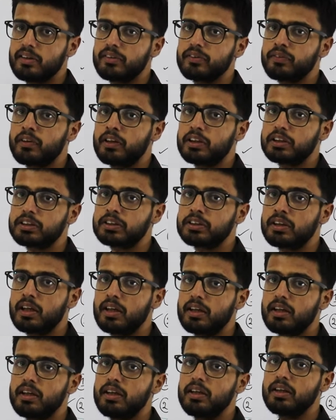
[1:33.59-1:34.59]
is
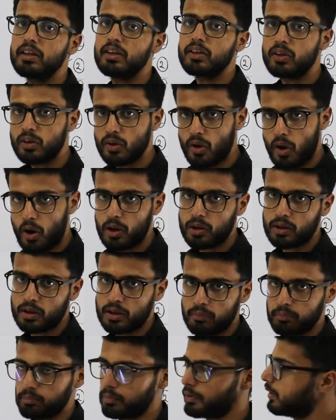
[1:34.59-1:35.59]
functionally
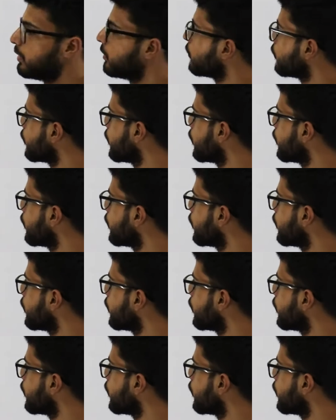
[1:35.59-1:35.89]
not complete.